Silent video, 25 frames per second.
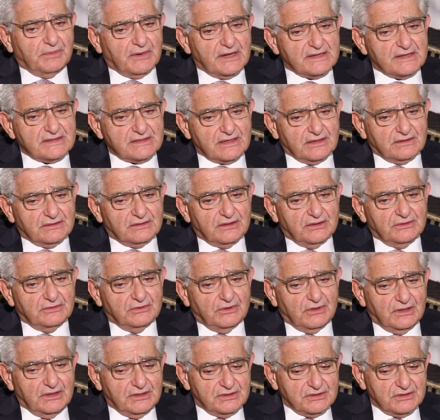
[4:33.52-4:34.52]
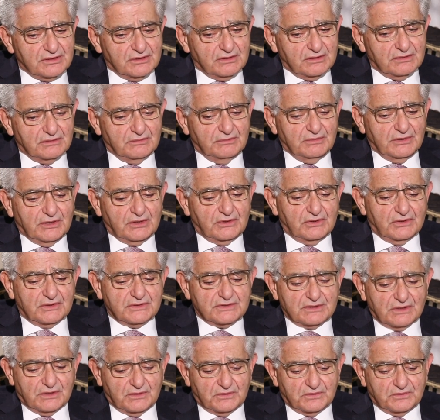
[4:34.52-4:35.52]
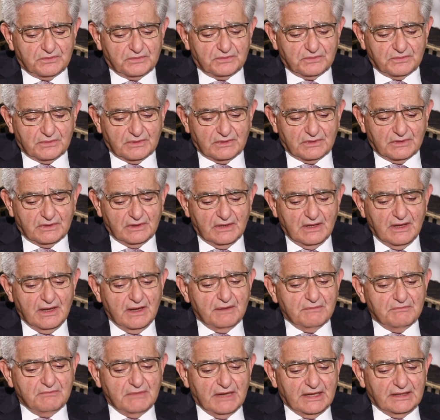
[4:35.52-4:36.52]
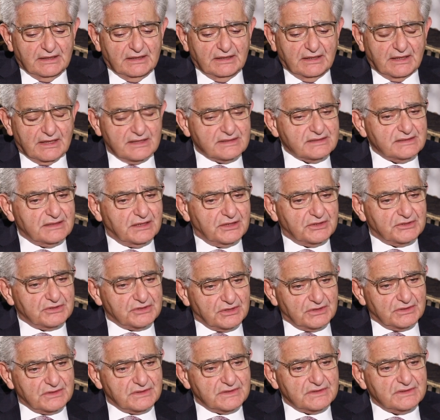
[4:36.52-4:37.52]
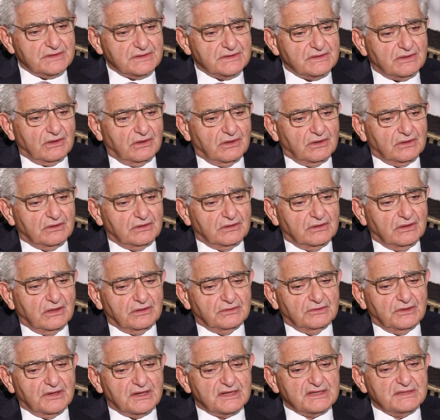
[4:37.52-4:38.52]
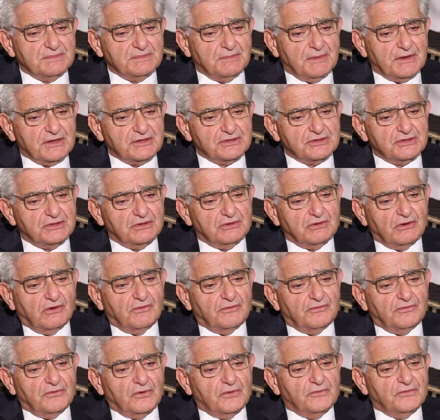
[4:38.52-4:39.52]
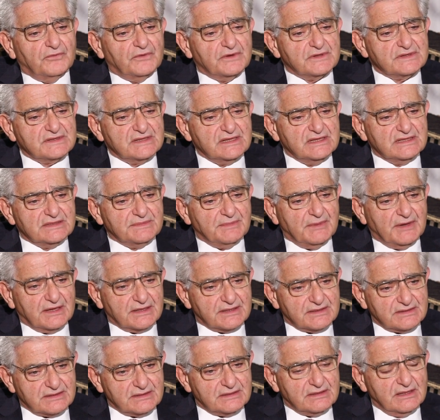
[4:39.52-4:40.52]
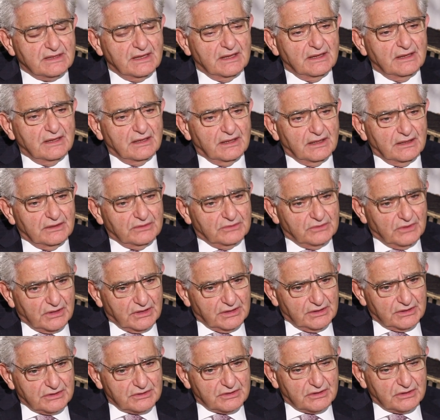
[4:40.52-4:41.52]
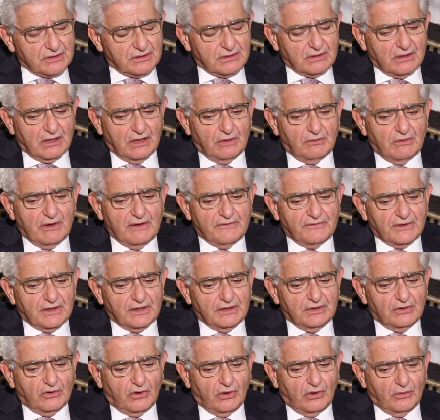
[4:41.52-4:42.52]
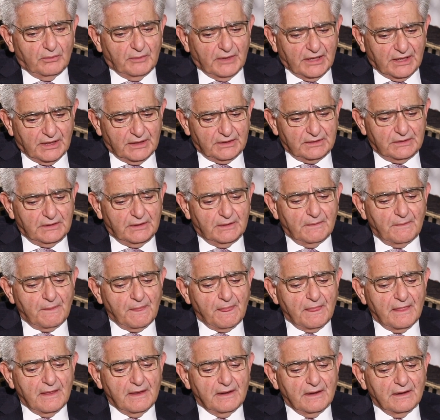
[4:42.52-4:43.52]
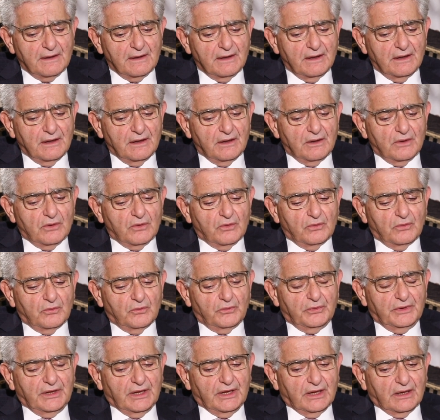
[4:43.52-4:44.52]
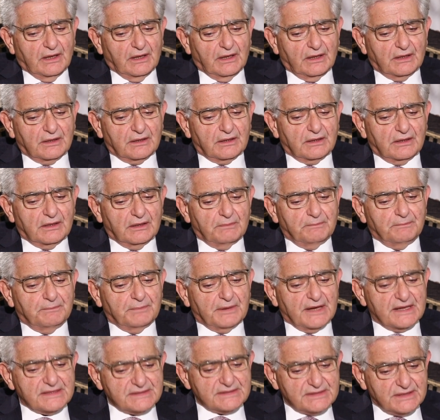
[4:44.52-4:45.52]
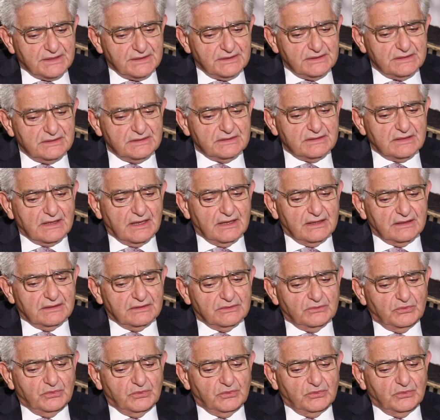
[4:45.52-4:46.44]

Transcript: present in the region because of many restrictions on the expansion of overseas banks in the region. However, in Oman, we are present and